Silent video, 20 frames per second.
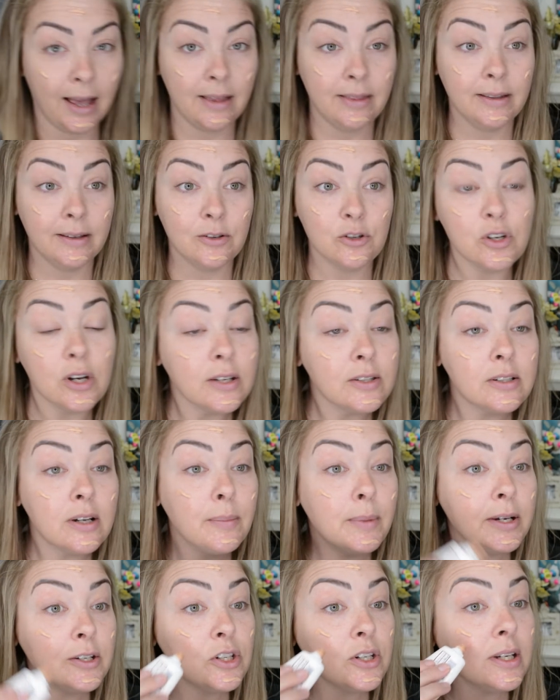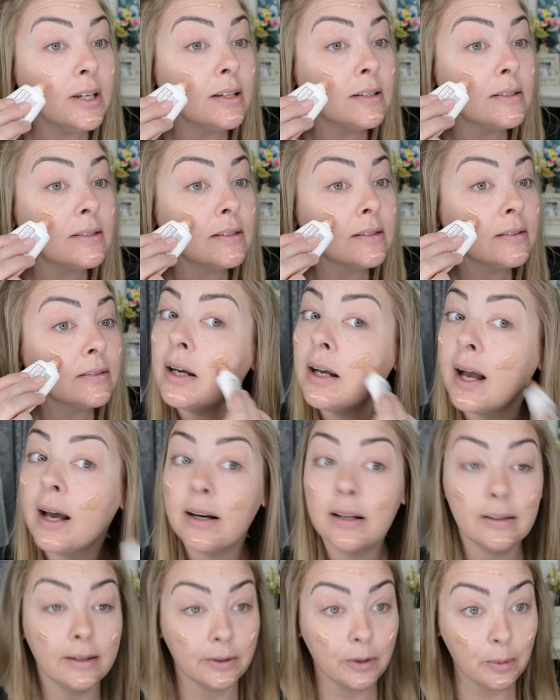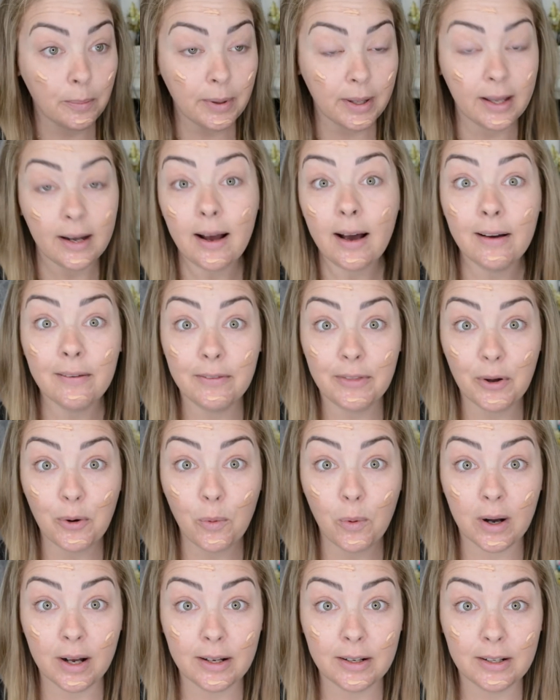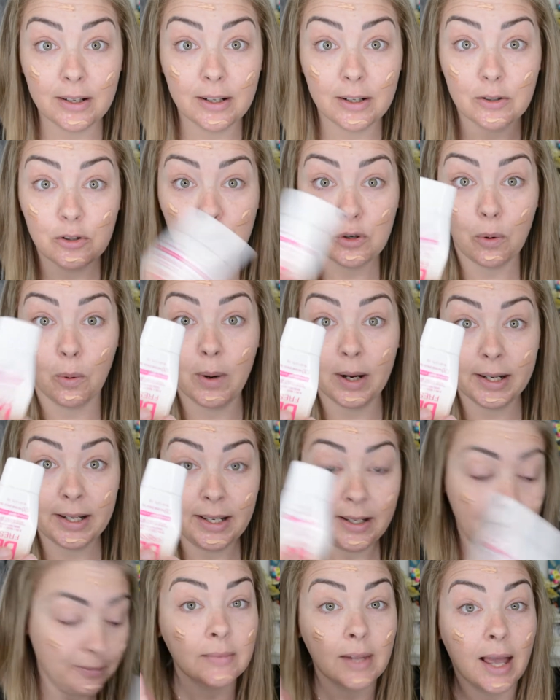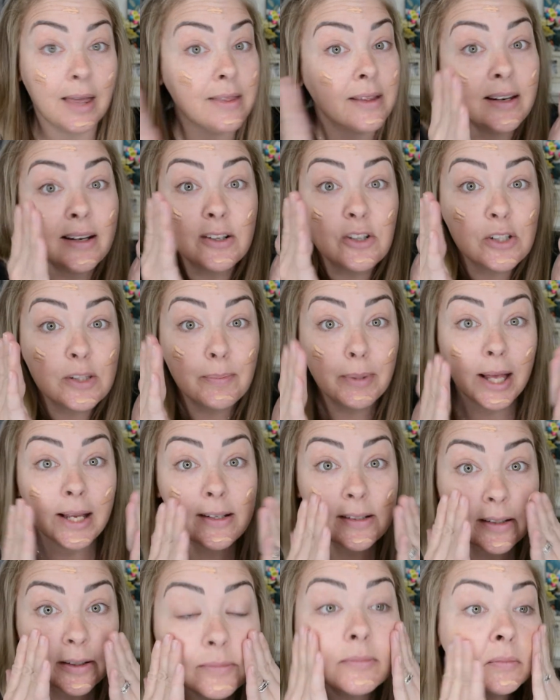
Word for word: And then just on my cheeks, I add a little bit of the 120 and then I just blend.